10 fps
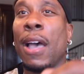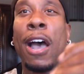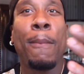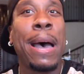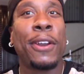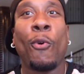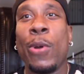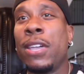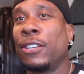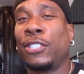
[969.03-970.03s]
About a
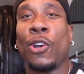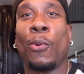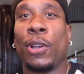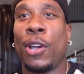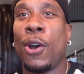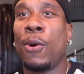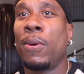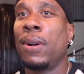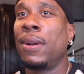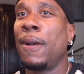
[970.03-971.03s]
week or so
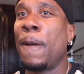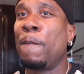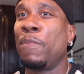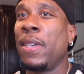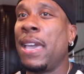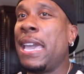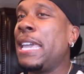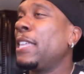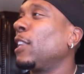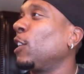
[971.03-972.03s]
ago,
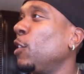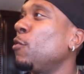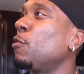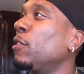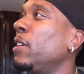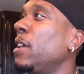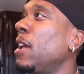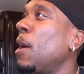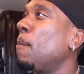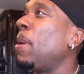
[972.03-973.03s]
he
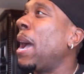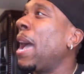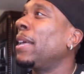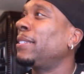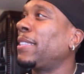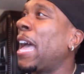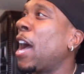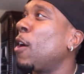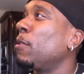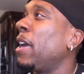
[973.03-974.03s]
literally passed
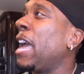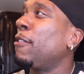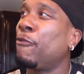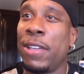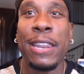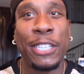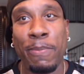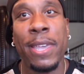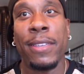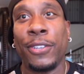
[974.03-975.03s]
out at Venice
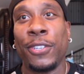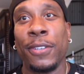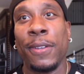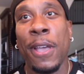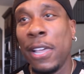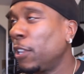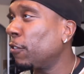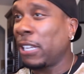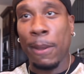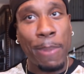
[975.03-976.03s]
Beach.
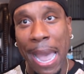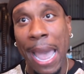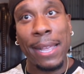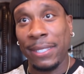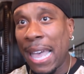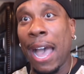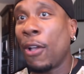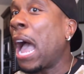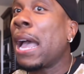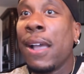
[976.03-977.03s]
Literally passed
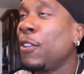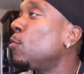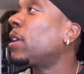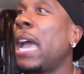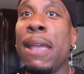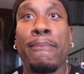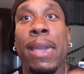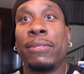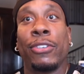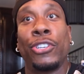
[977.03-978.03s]
out. I, you can't
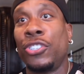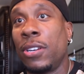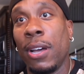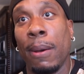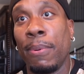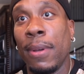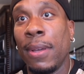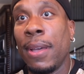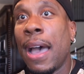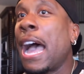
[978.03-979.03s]
make this shit up.
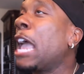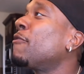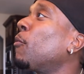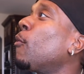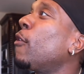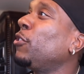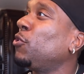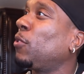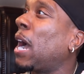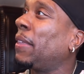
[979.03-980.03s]
I even warned
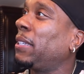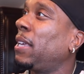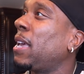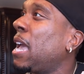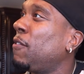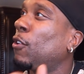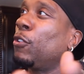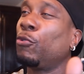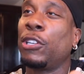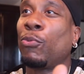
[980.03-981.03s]
you guys. I said, hey, you're
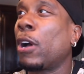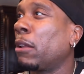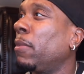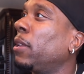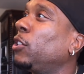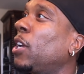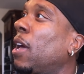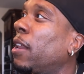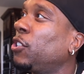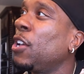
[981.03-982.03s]
gonna do this watermelon
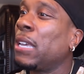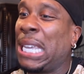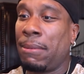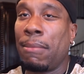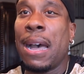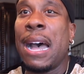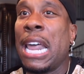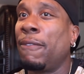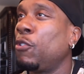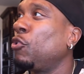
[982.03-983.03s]
challenge. Keep in
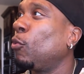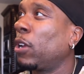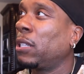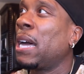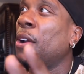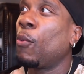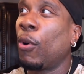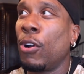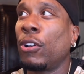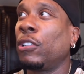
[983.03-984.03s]
mind if you're doing a lot of
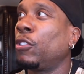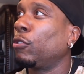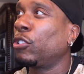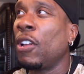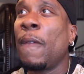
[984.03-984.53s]
work, a little,